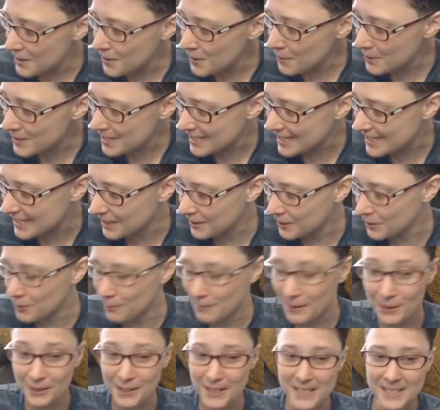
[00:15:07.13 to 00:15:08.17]
know what to tell you
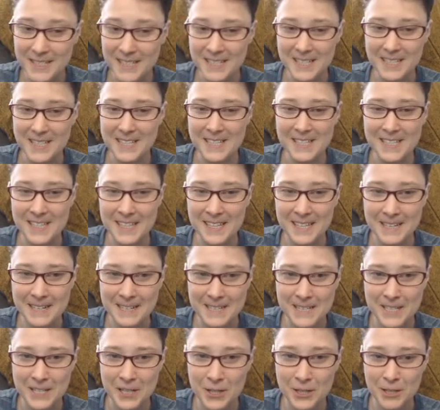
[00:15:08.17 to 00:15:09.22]
about this, because this is like
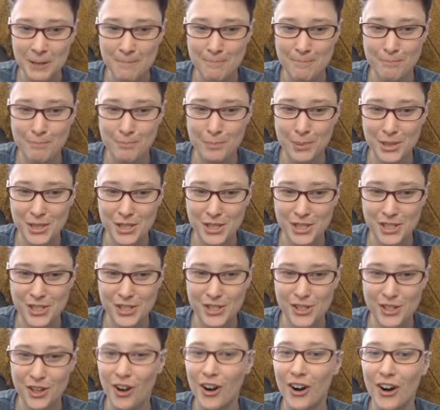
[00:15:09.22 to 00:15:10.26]
such a
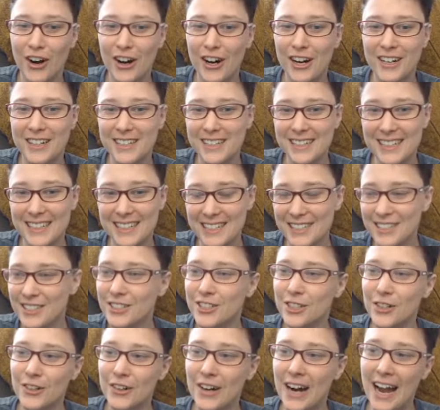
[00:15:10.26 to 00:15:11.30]
bizarre
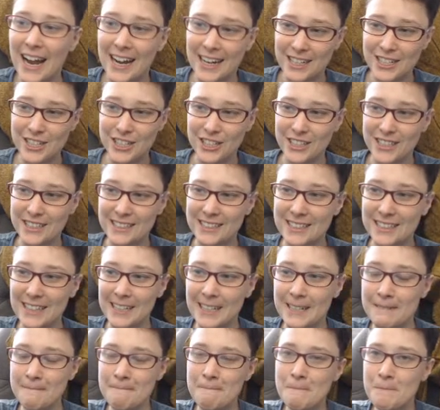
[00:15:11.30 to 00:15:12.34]
interaction.
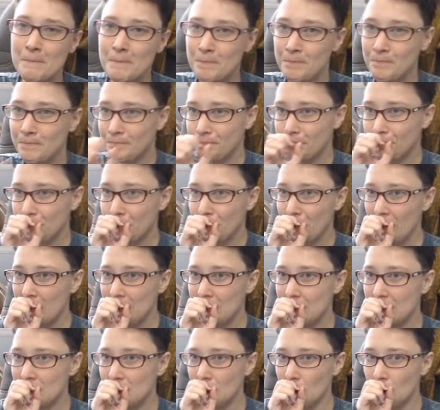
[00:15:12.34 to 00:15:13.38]
Like,
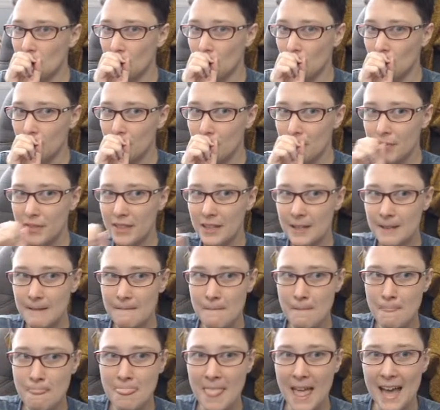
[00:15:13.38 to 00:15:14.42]
so
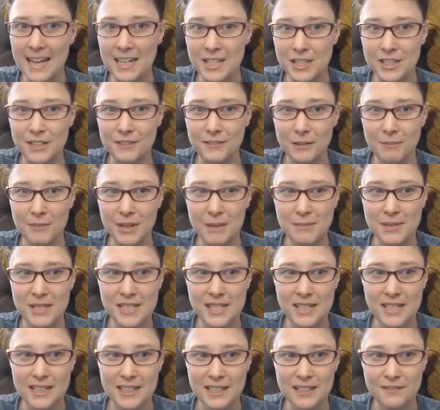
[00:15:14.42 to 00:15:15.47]
actually, if I'm not
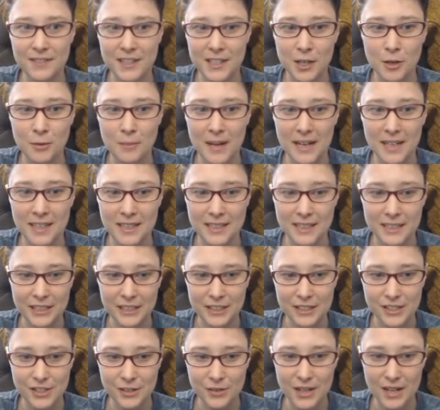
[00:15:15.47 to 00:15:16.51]
mistaken, if I go back
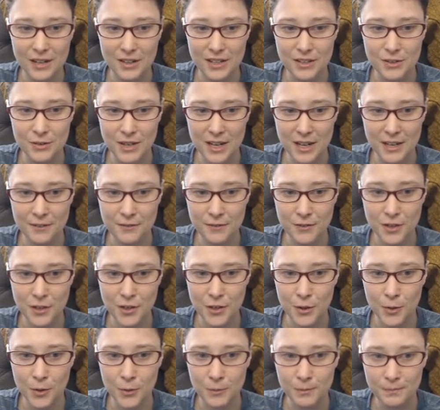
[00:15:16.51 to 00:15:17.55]
here, so now that you kind of
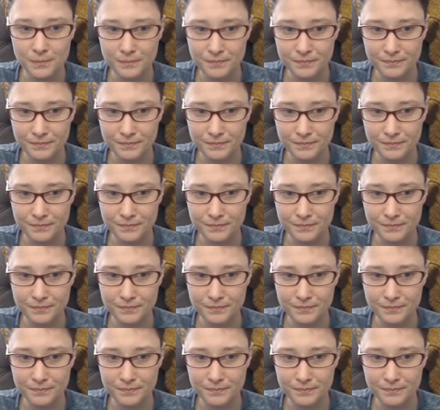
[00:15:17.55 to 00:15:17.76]
know